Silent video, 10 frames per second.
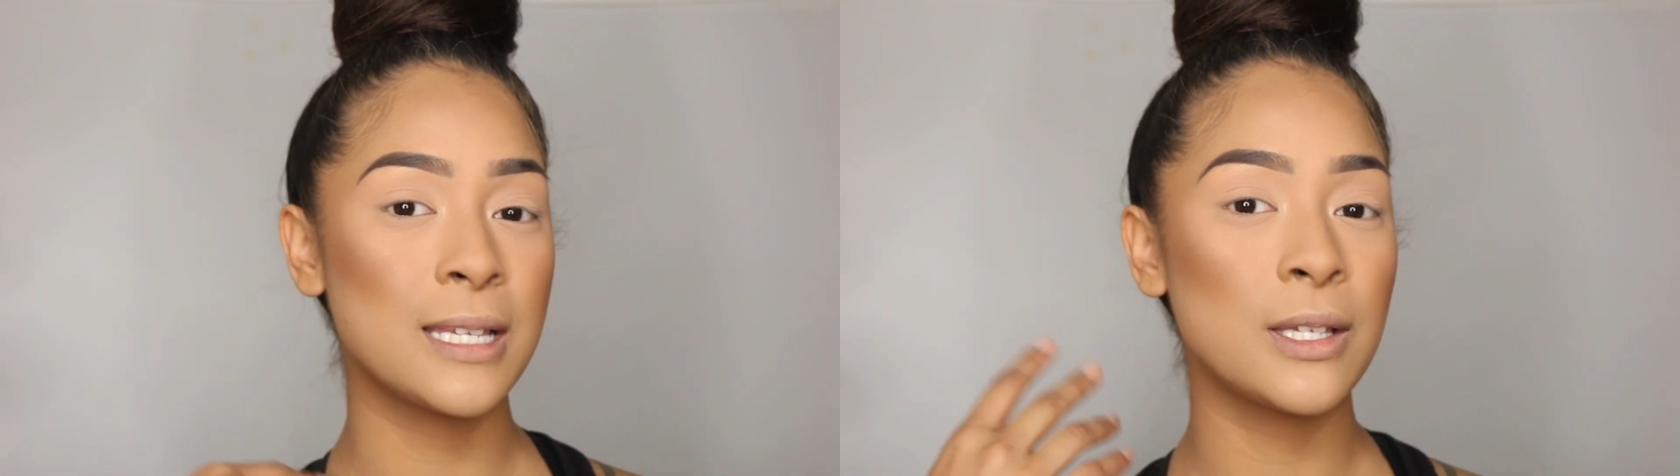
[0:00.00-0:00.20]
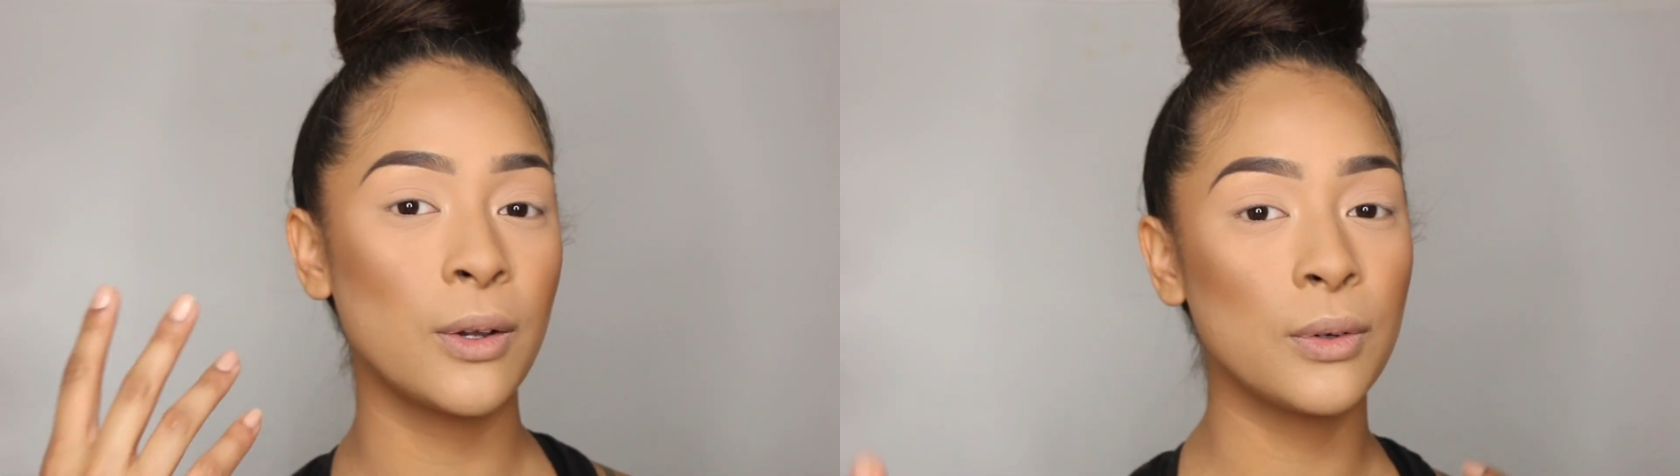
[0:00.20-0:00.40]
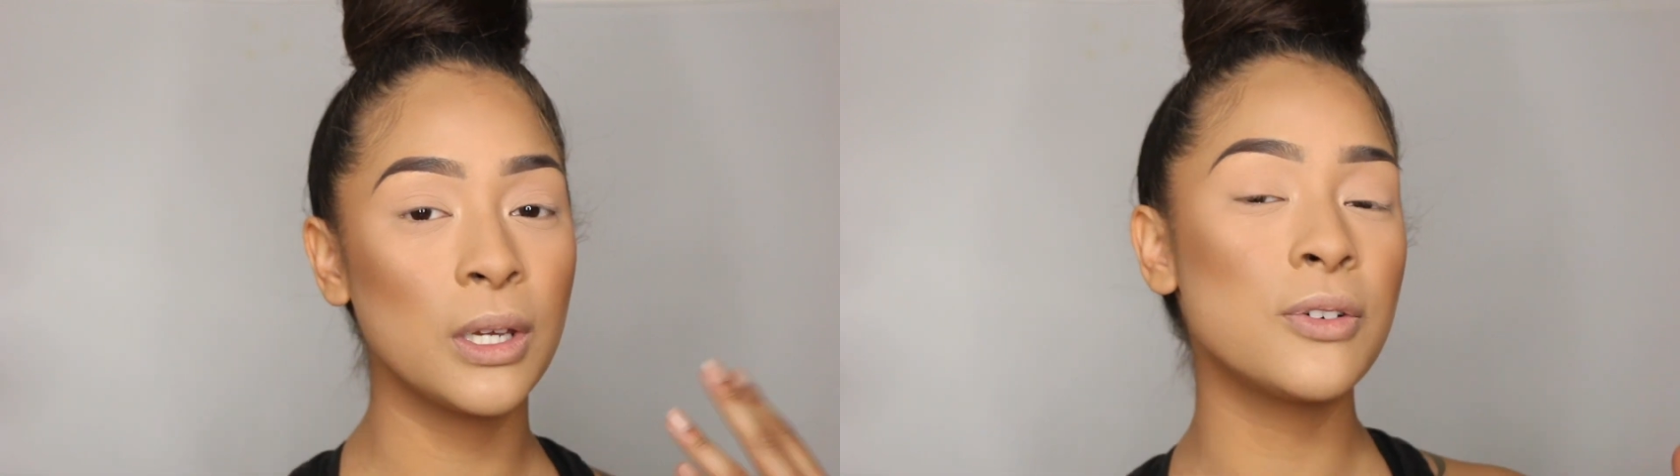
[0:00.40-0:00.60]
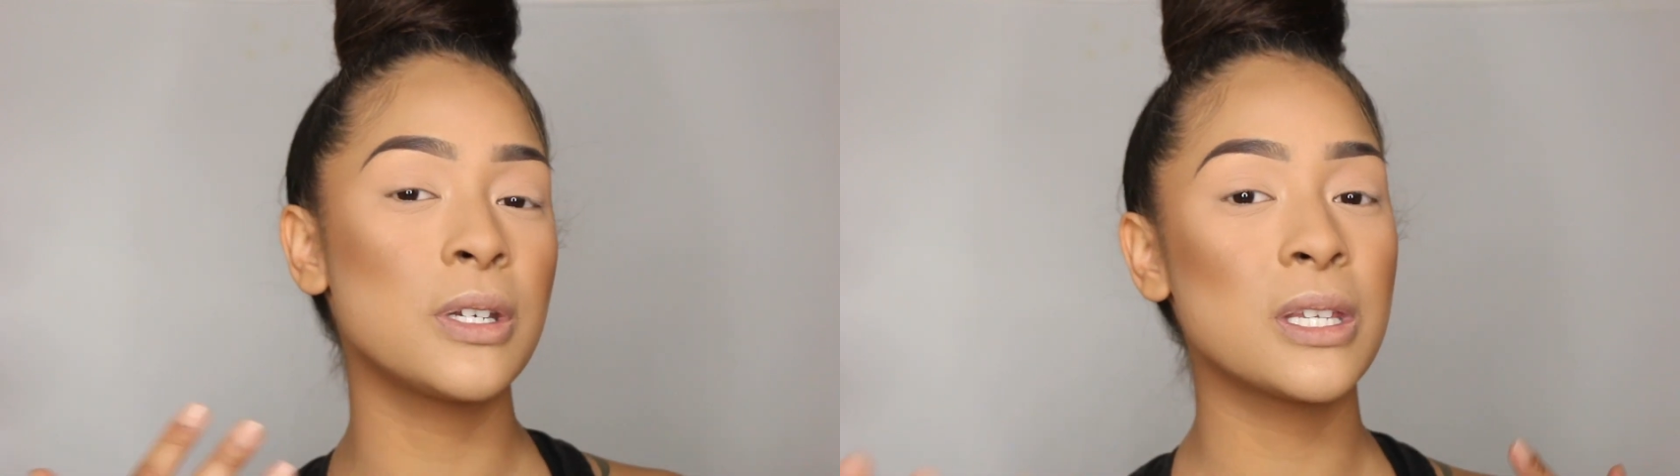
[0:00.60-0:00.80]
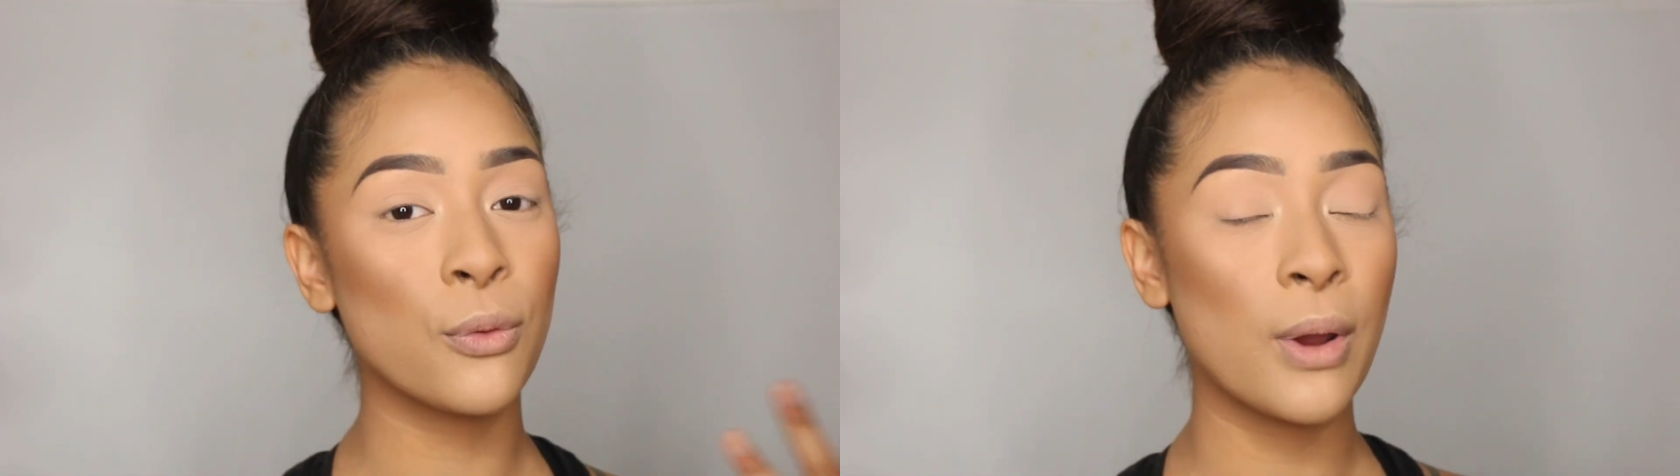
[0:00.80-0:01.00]
so you know,
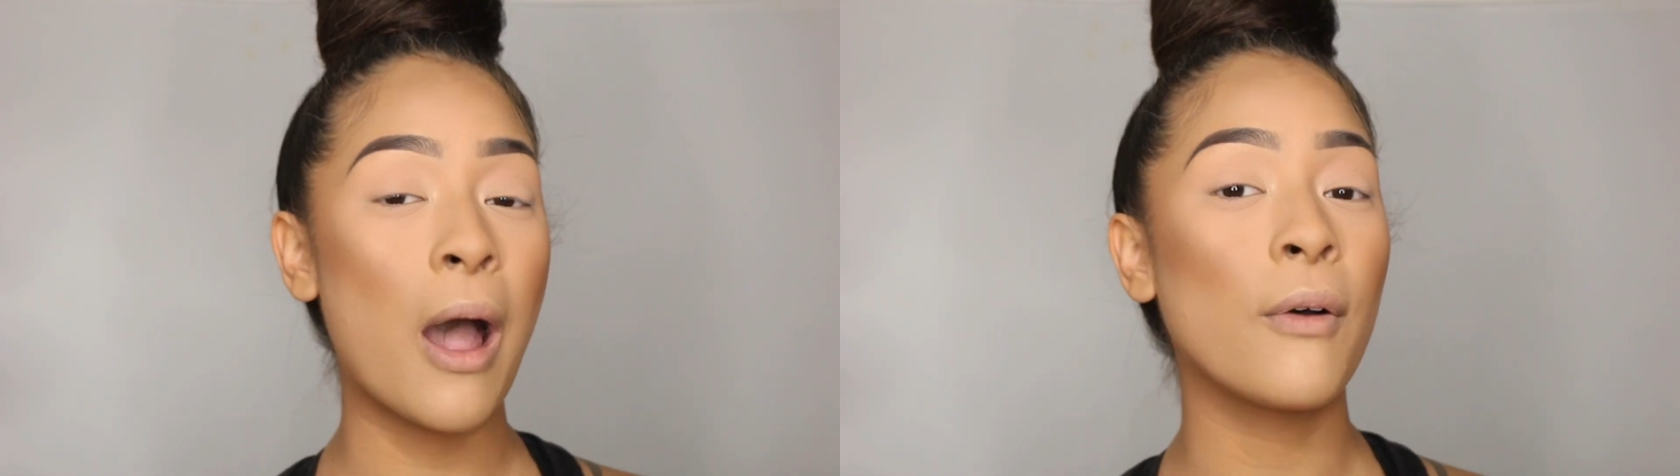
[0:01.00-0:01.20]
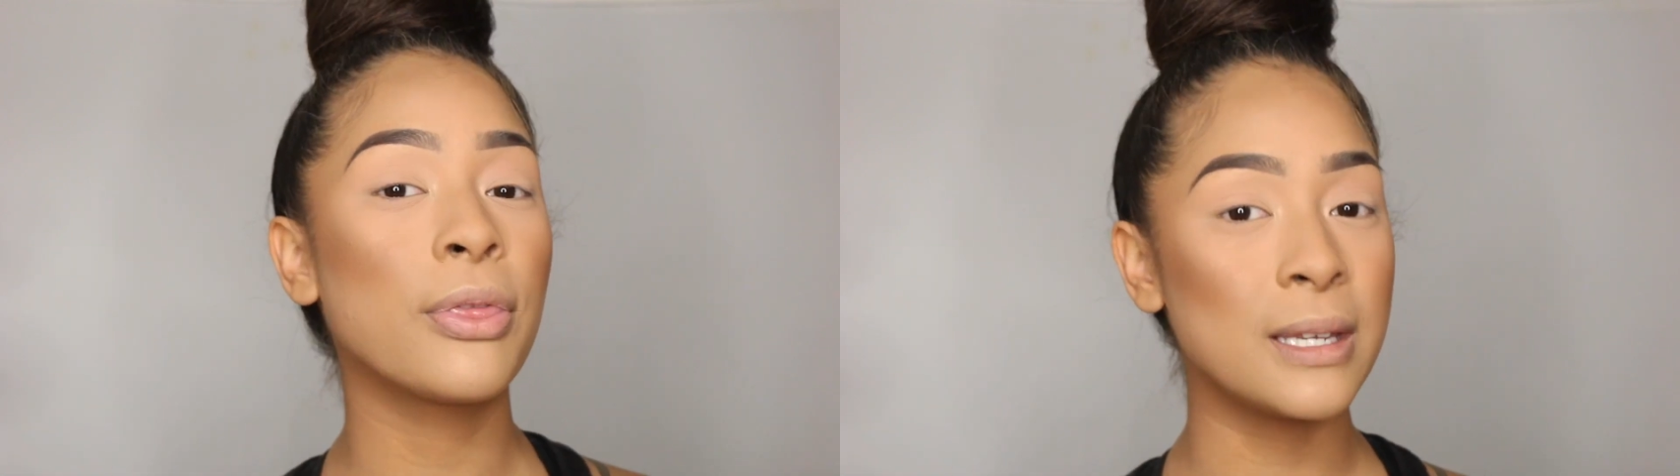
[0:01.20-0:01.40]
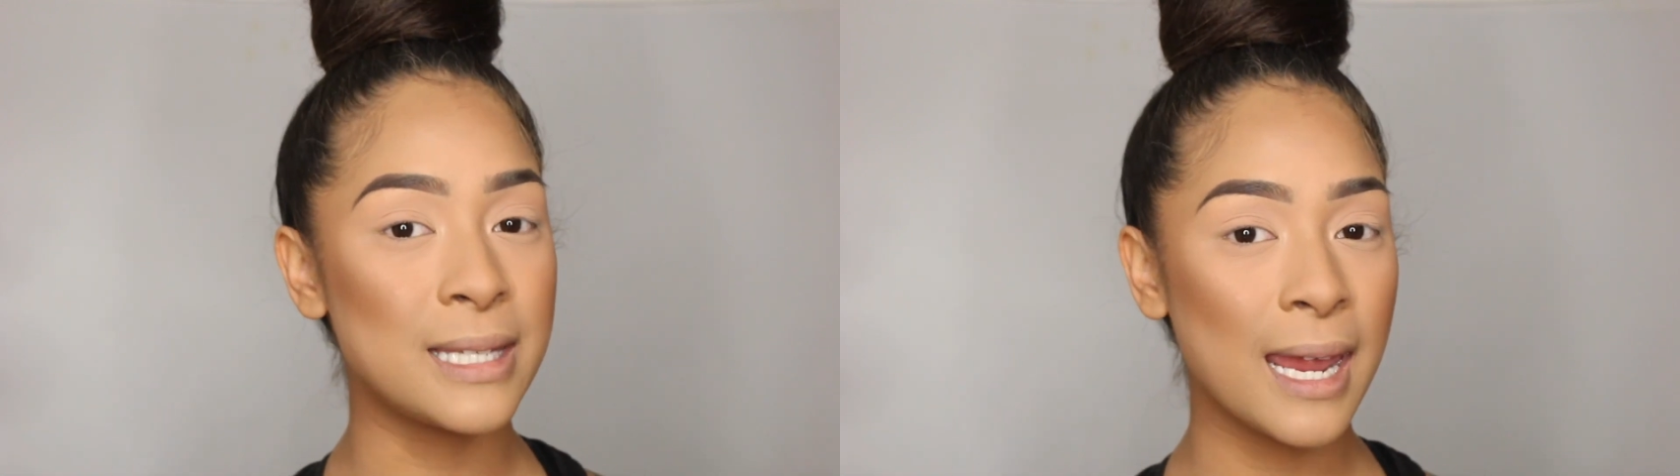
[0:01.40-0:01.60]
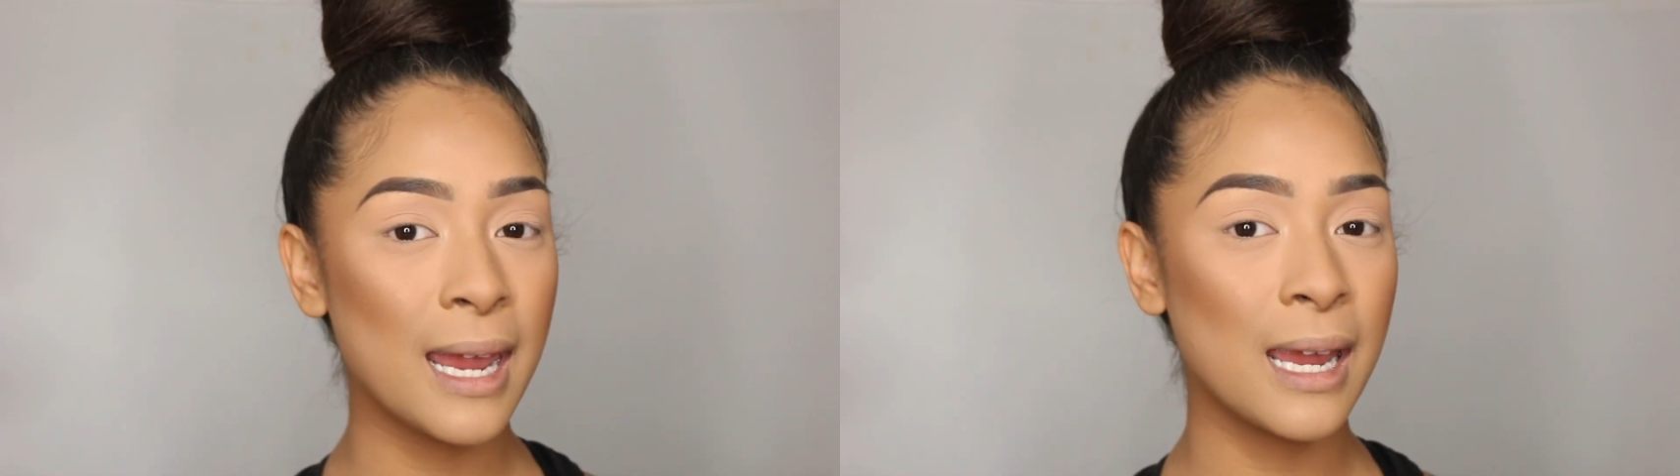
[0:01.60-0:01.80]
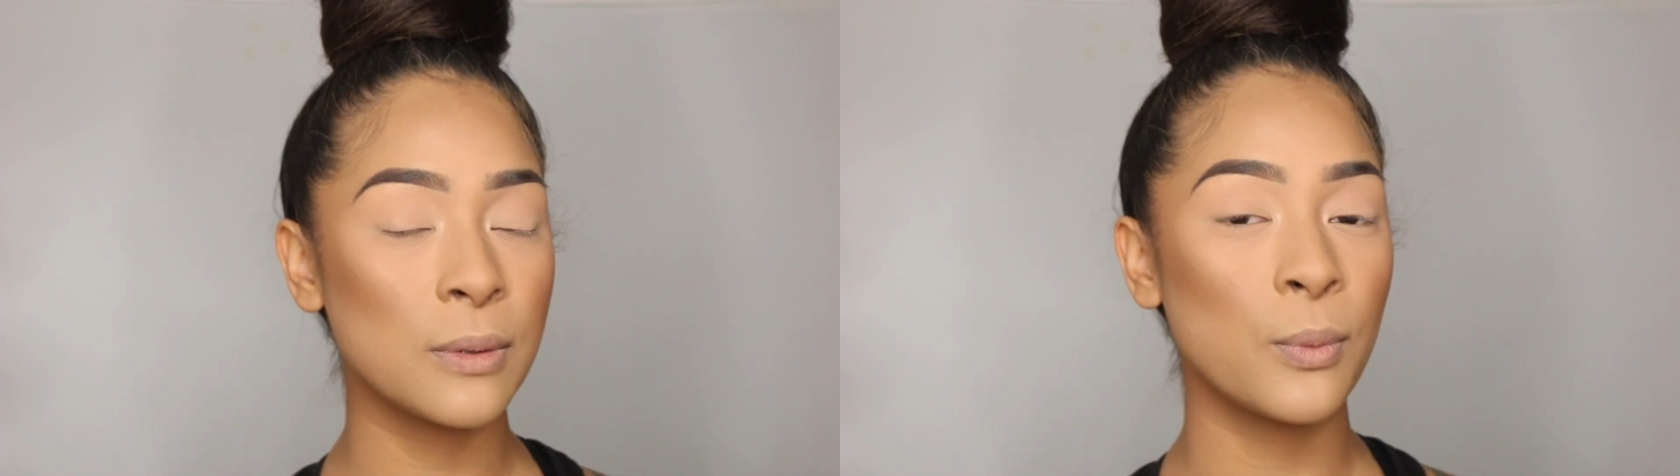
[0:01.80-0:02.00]
just throughout the
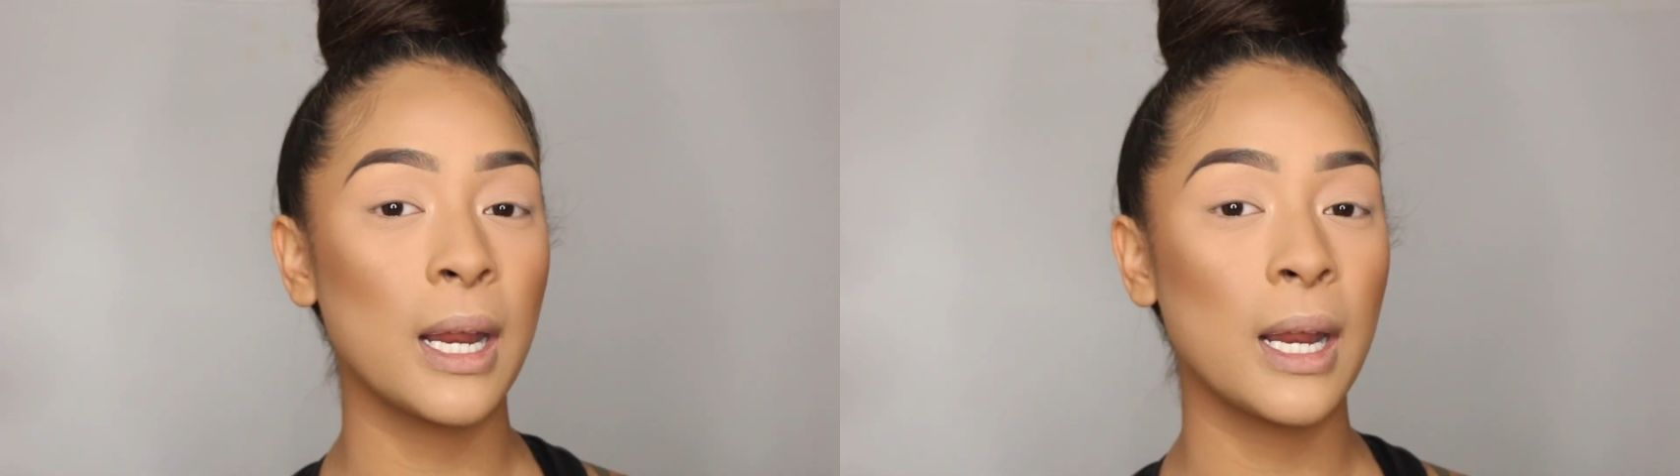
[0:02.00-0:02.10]
day and